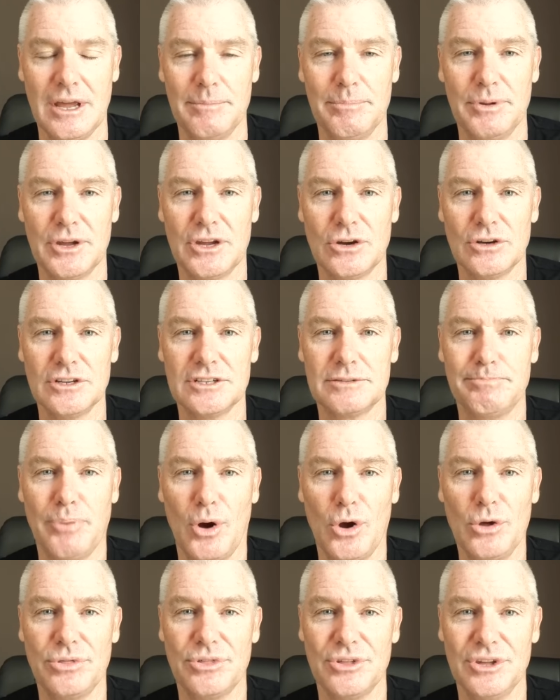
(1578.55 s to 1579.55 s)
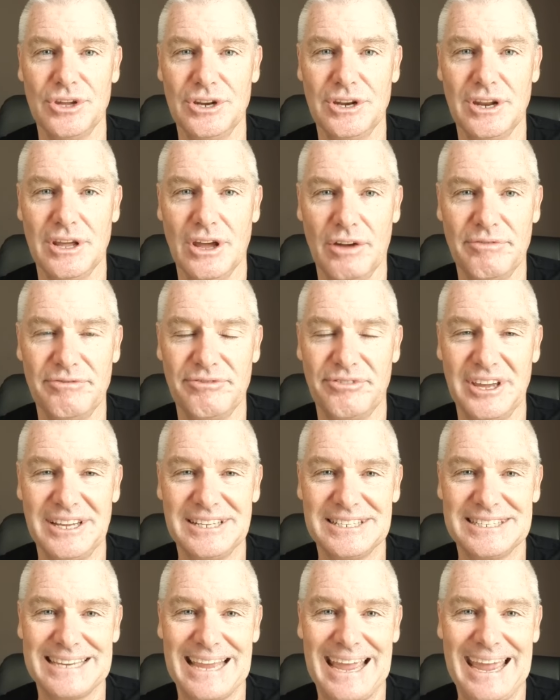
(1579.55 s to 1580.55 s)
because both in
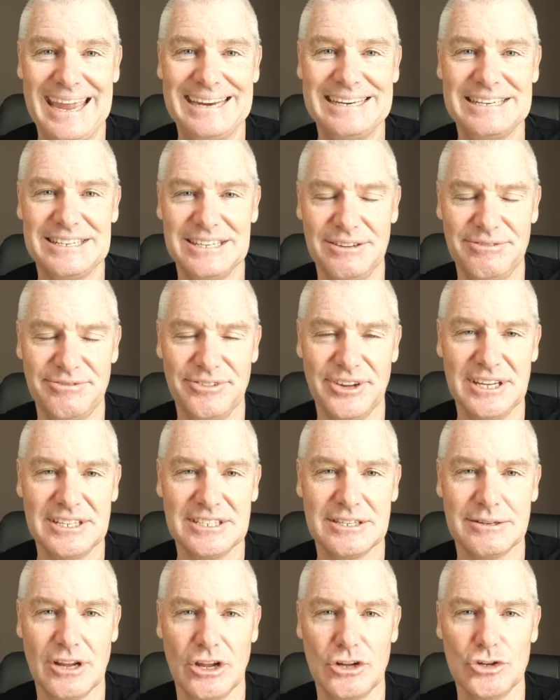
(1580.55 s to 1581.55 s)
offence and defence,